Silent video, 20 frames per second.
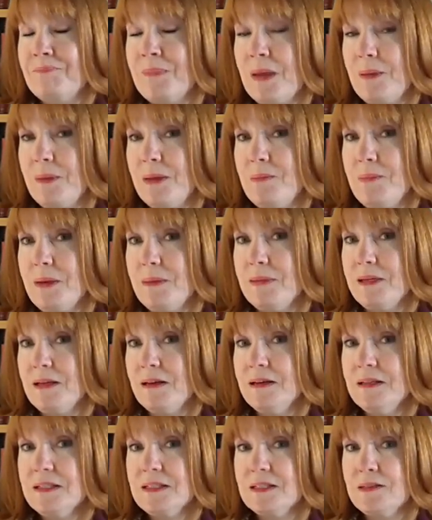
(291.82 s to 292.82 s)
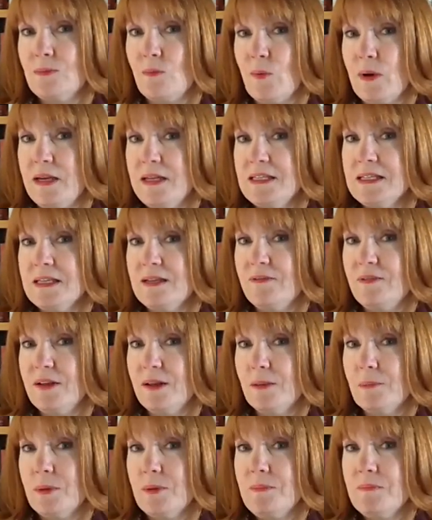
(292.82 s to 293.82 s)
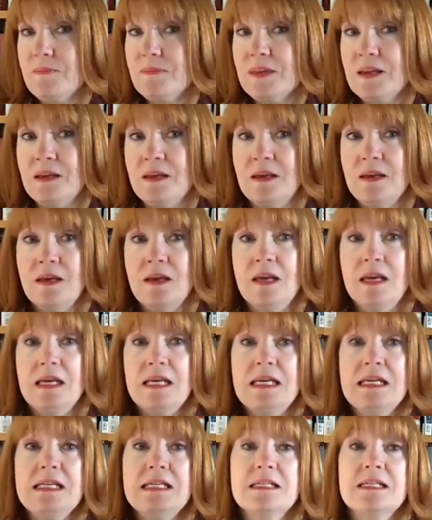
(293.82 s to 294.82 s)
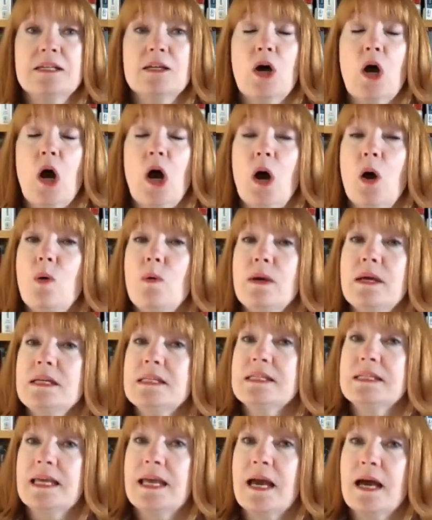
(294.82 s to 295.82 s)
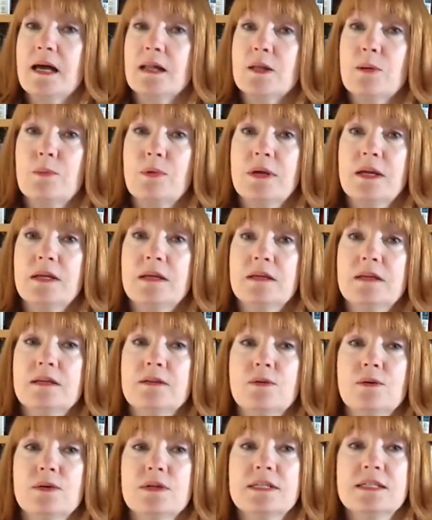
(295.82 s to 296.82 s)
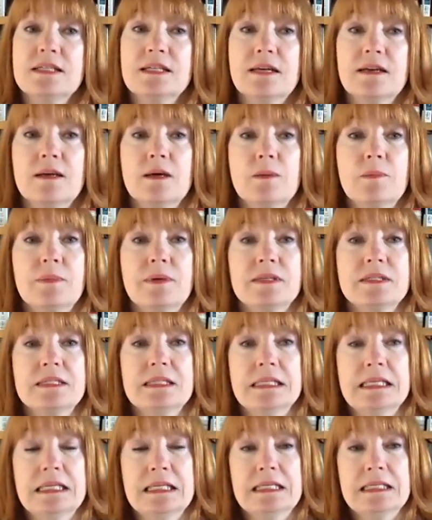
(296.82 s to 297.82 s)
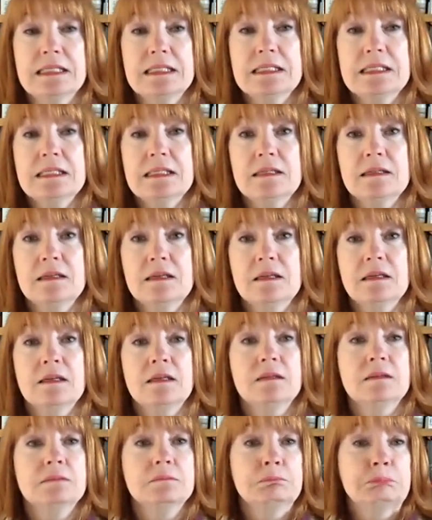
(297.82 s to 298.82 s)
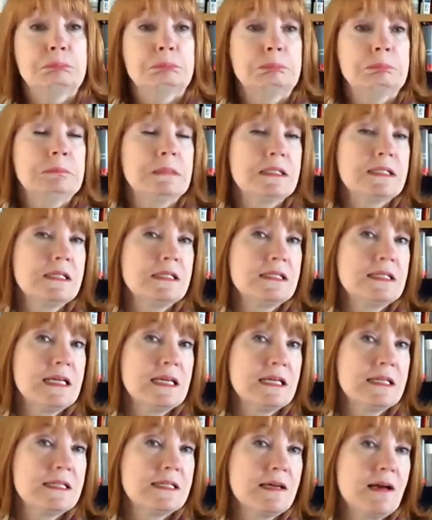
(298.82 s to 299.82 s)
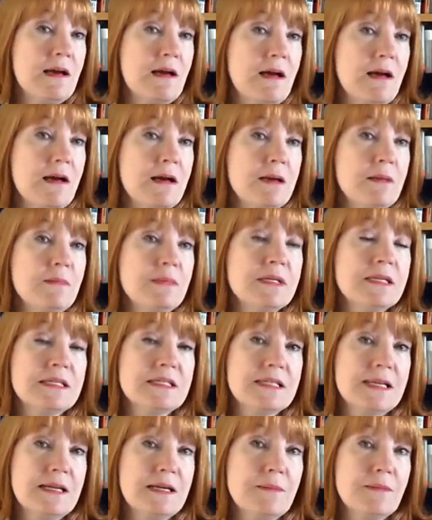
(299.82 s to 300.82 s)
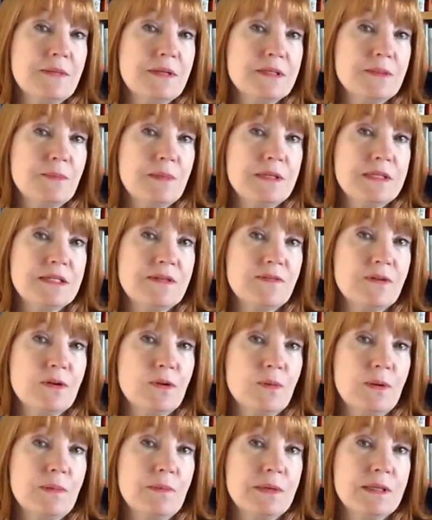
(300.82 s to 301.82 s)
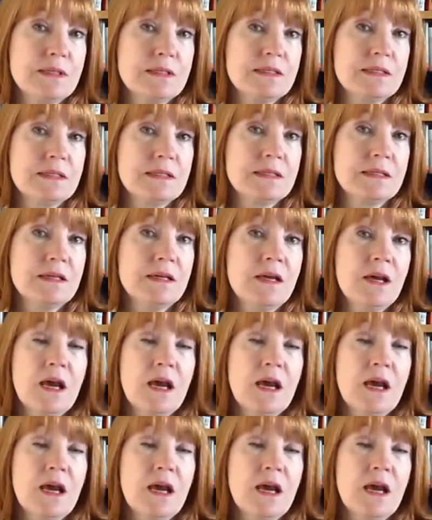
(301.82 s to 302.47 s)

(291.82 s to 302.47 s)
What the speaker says: Maybe, maybe not. When is it available? Is it always calibrated or set up as needed? Does it take time to set up this piece of equipment?